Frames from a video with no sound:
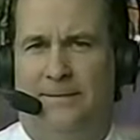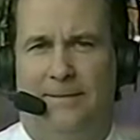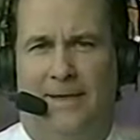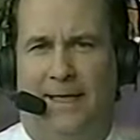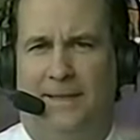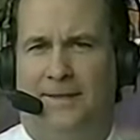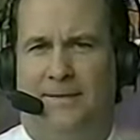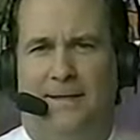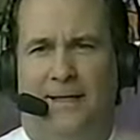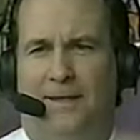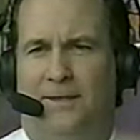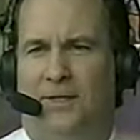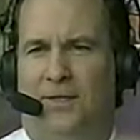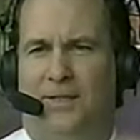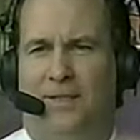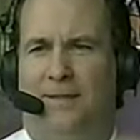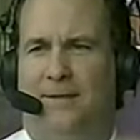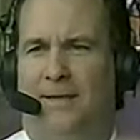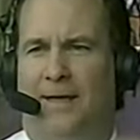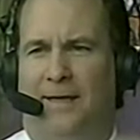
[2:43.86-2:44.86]
It, it
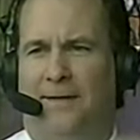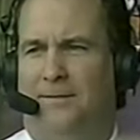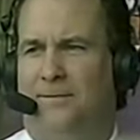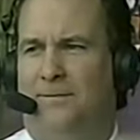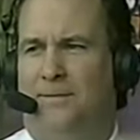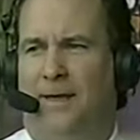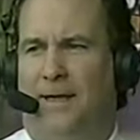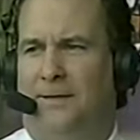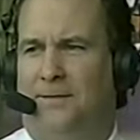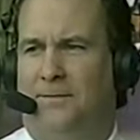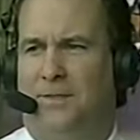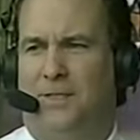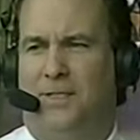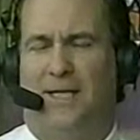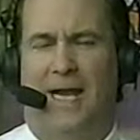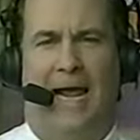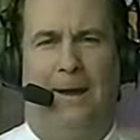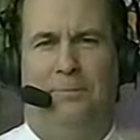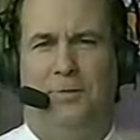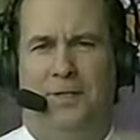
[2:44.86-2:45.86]
just it, it
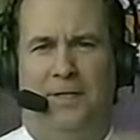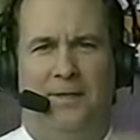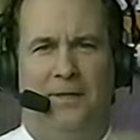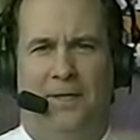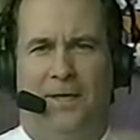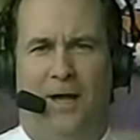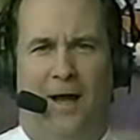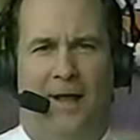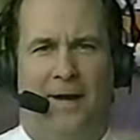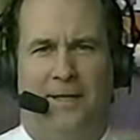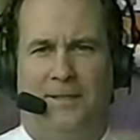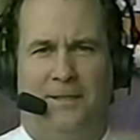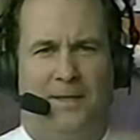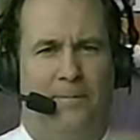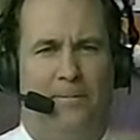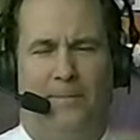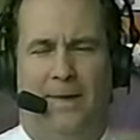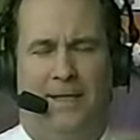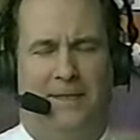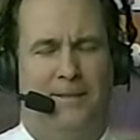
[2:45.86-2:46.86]
stabs you in the gut. It's
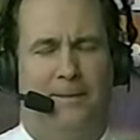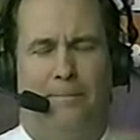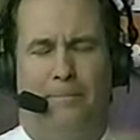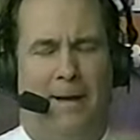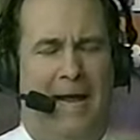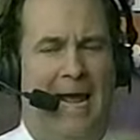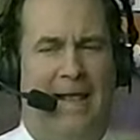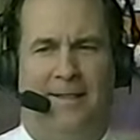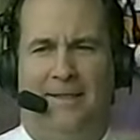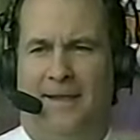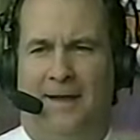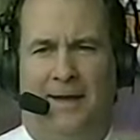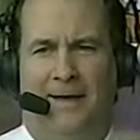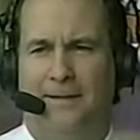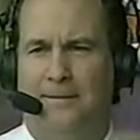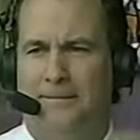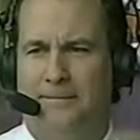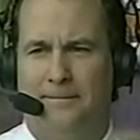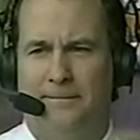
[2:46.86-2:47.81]
a, it's a bad thing.